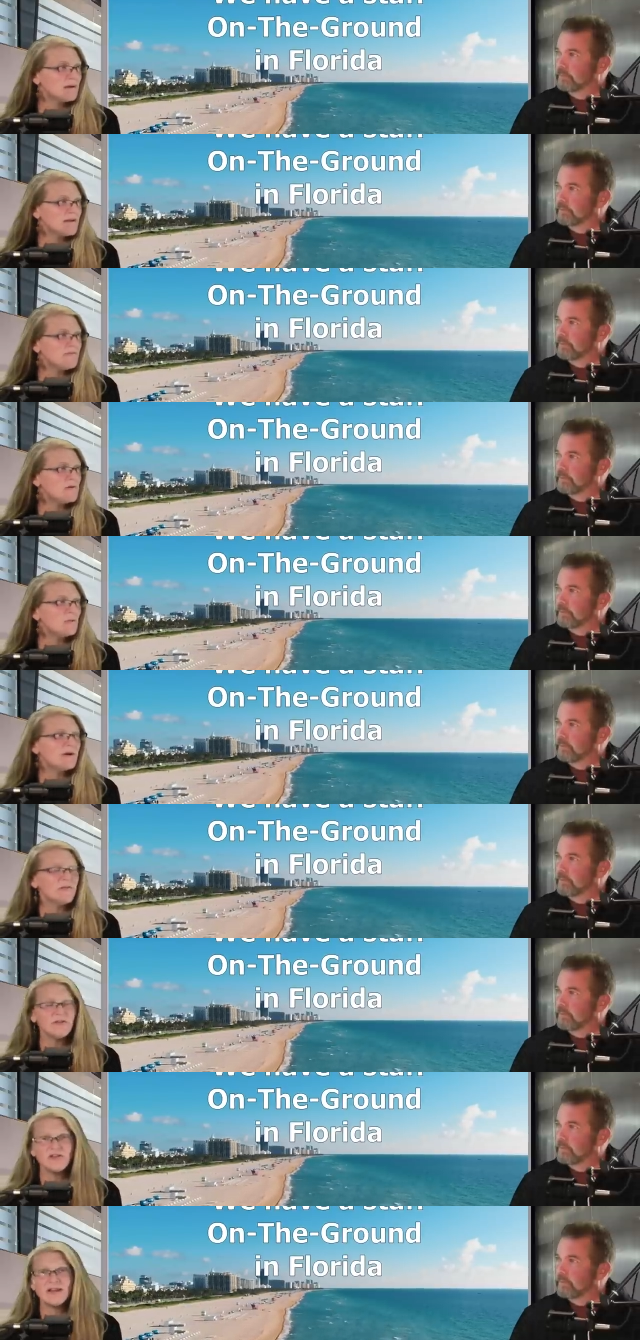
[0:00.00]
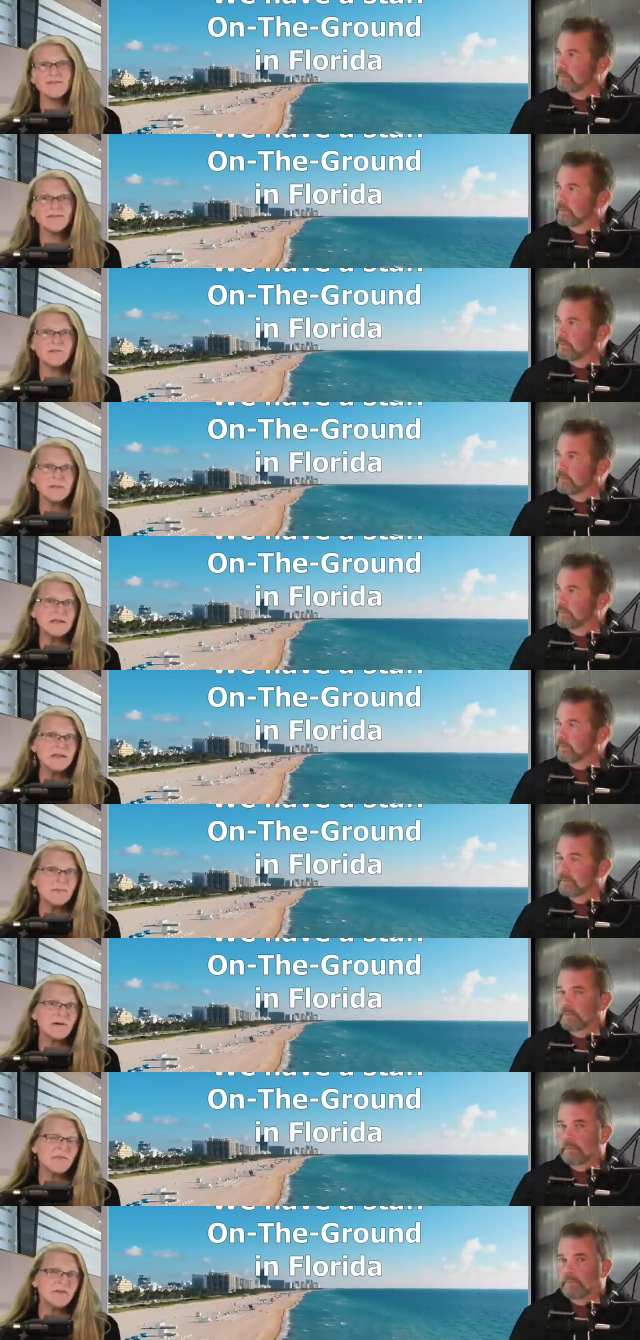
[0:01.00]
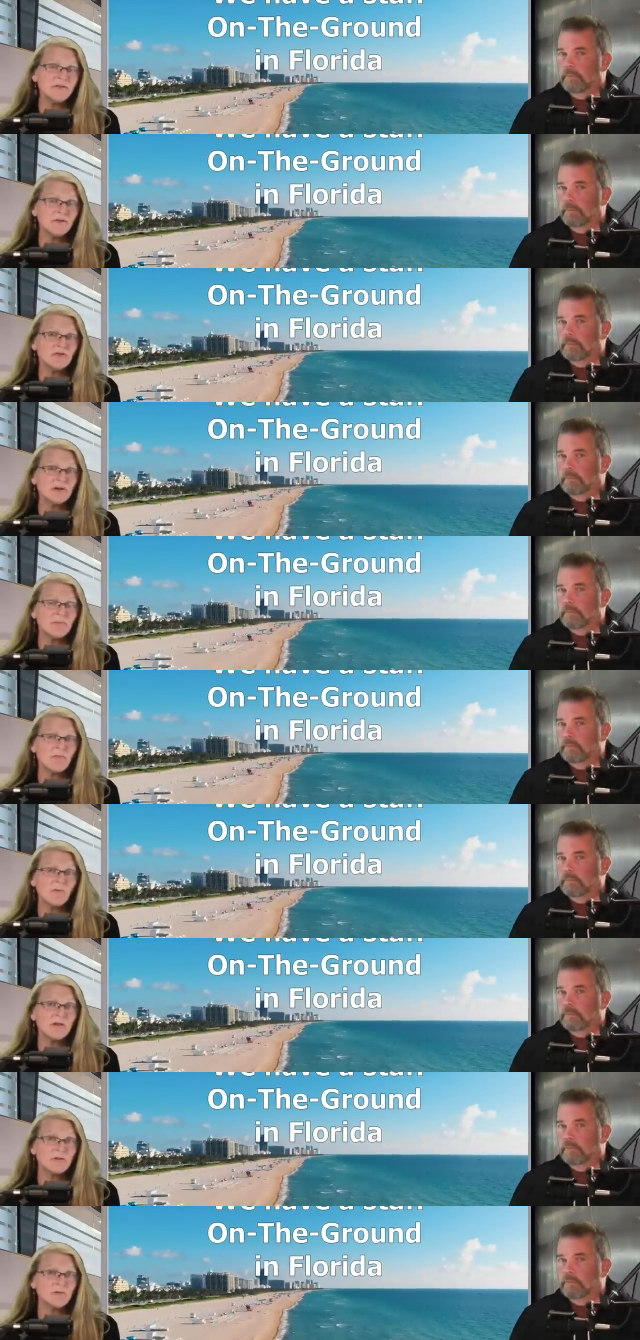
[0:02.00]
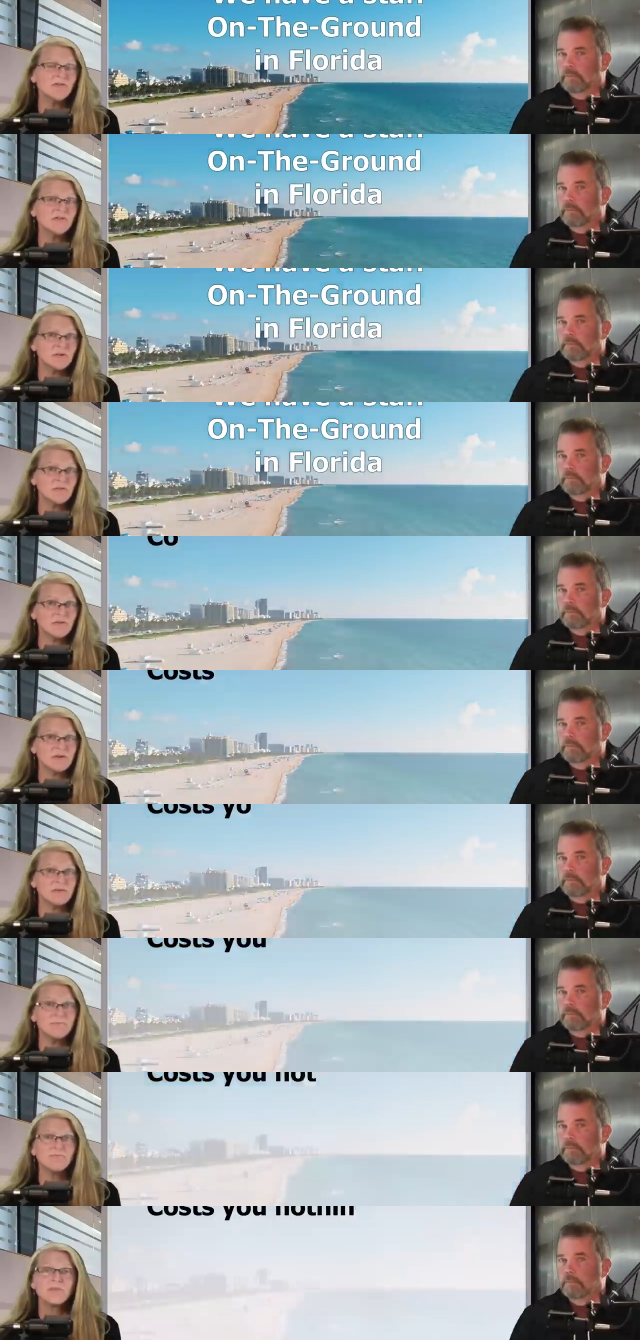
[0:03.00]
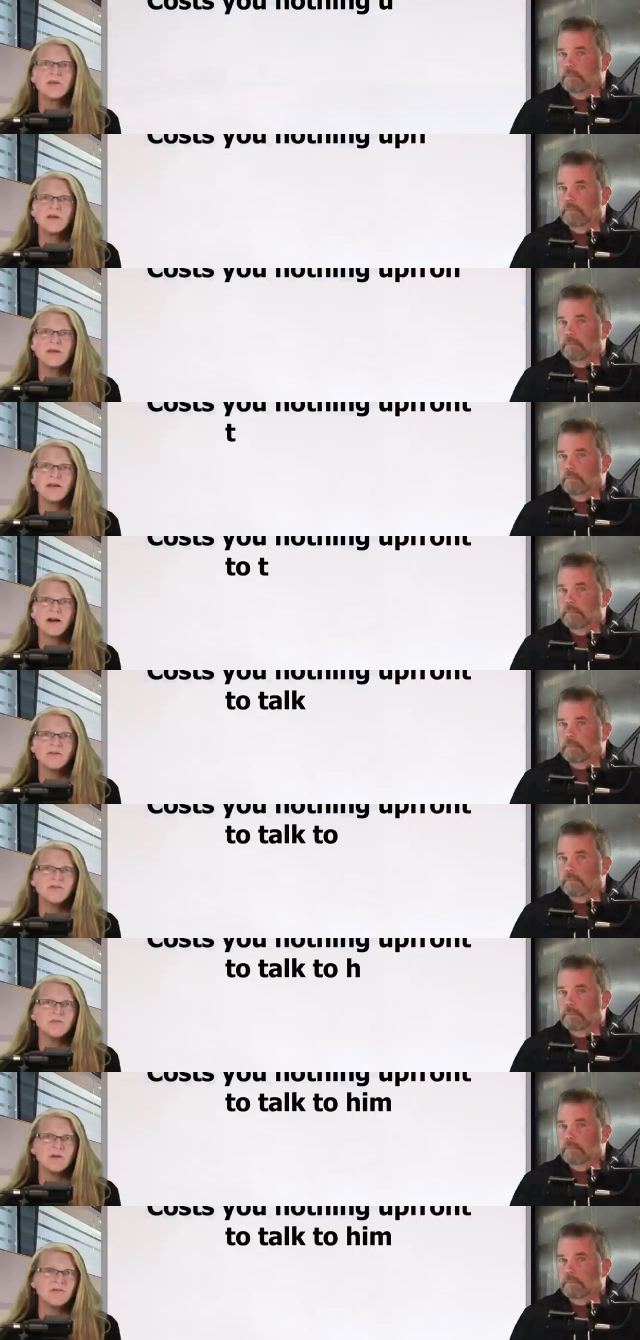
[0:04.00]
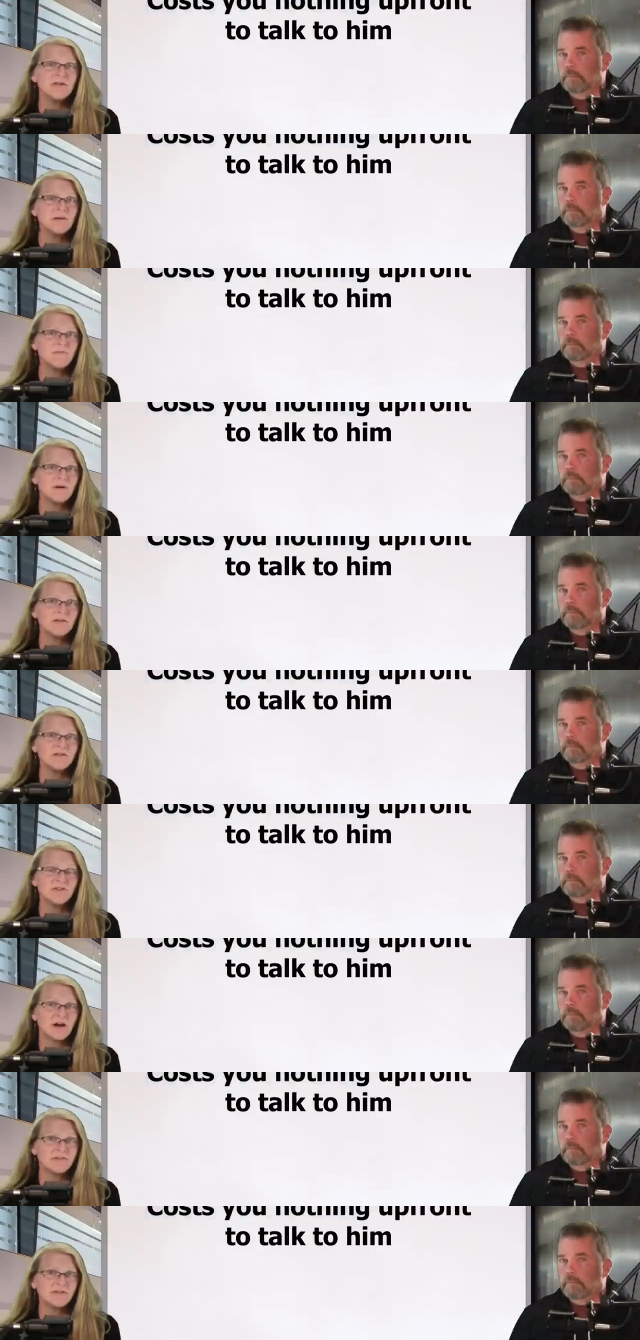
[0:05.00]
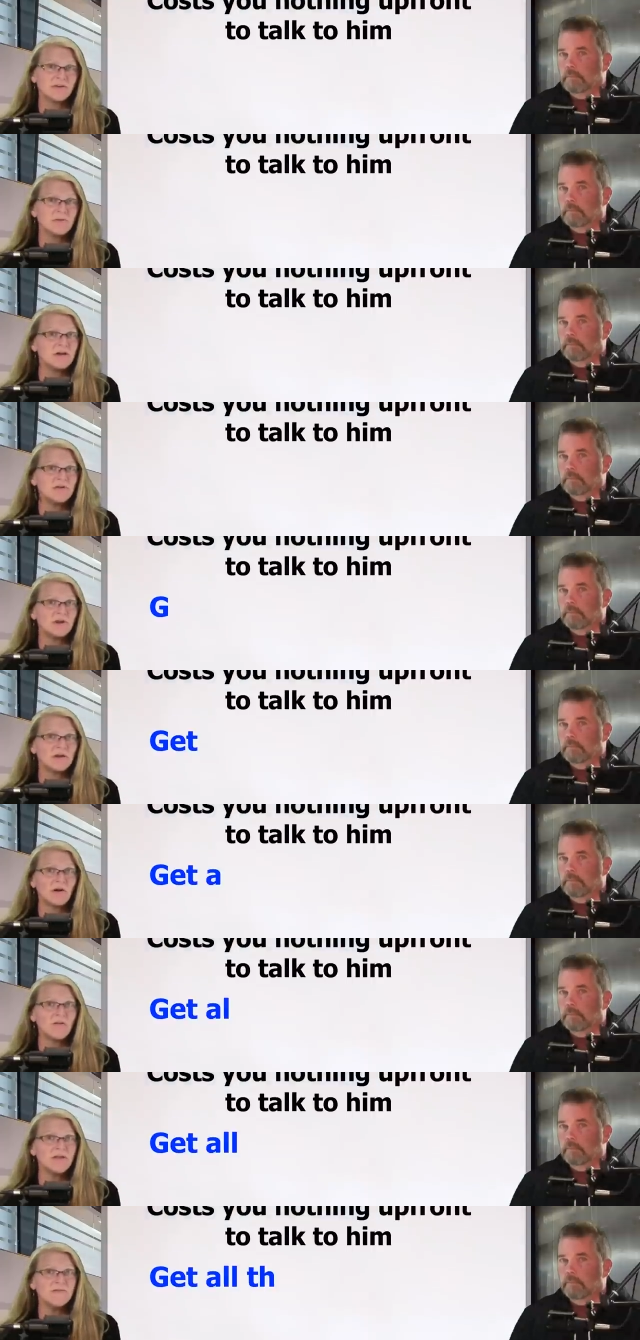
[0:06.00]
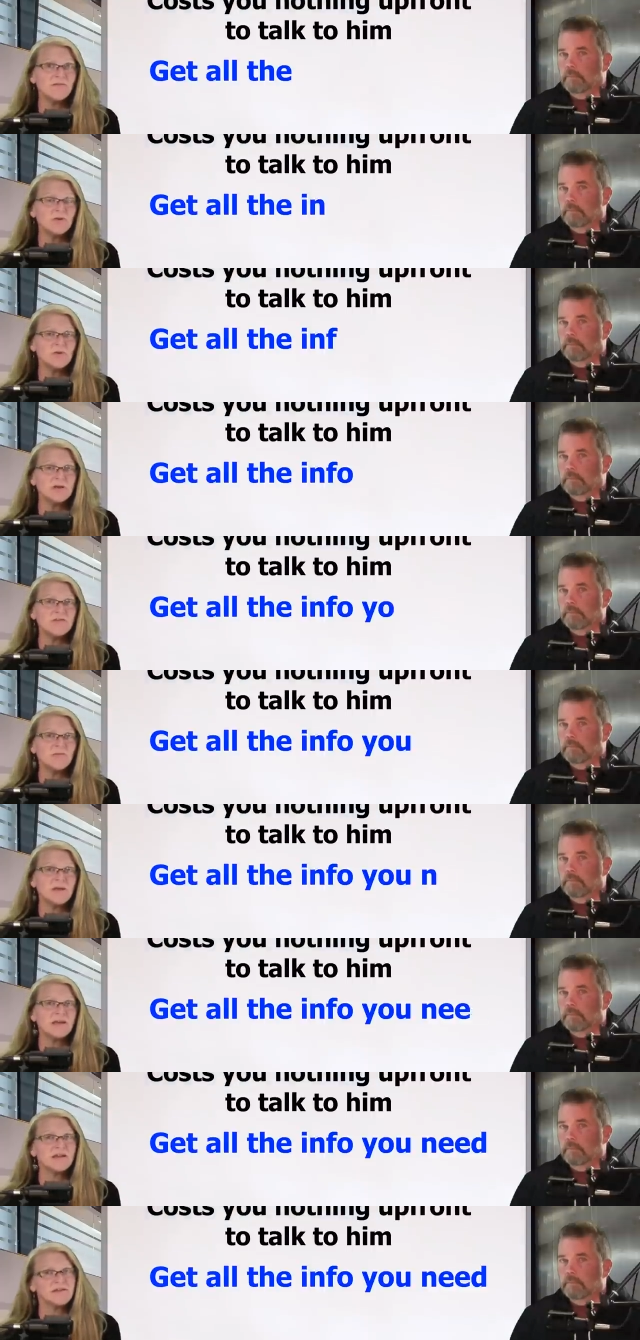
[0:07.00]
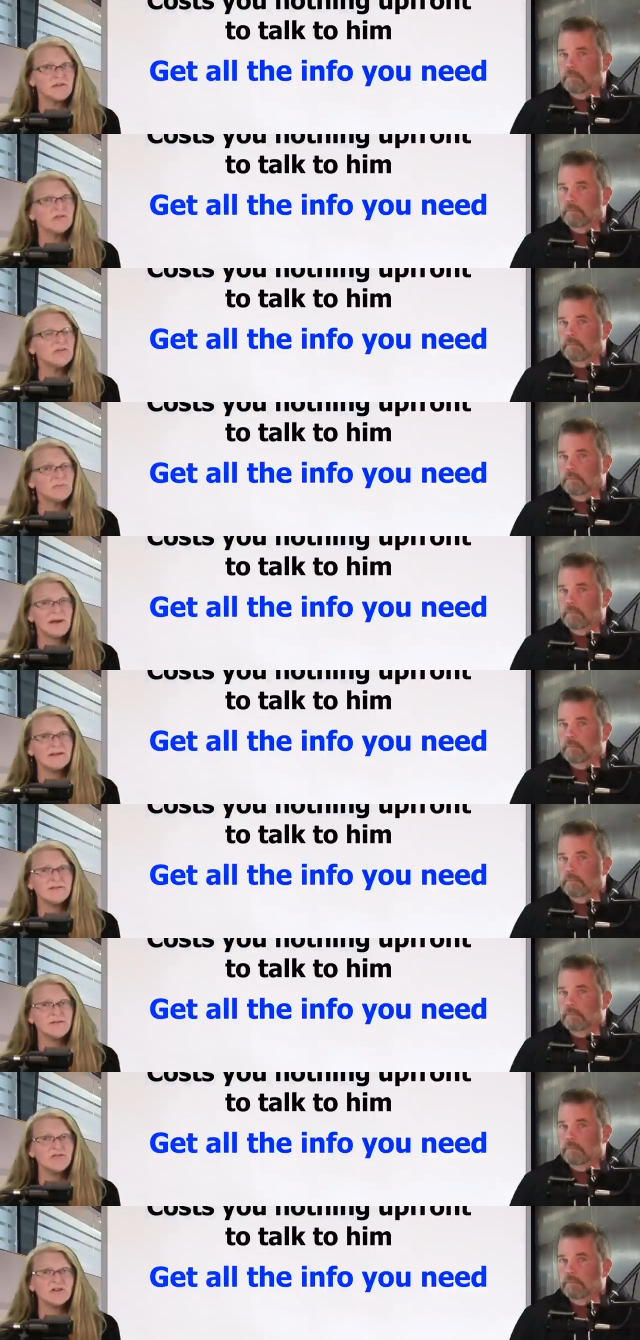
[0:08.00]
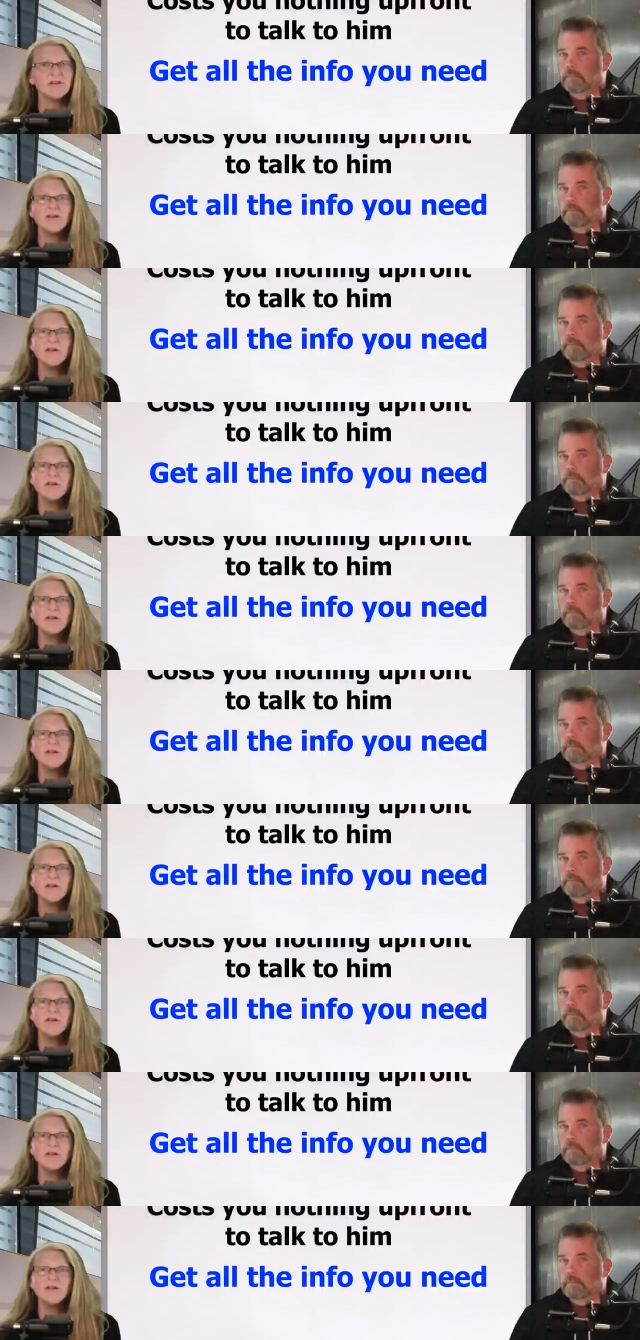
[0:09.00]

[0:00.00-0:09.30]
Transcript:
Speaker 1: Many of you will get the chance to meet him at the dealership where we close the deal for you. It costs you nothing up front to talk to him, and you'll get all the info you need to make an intelligent buying decision.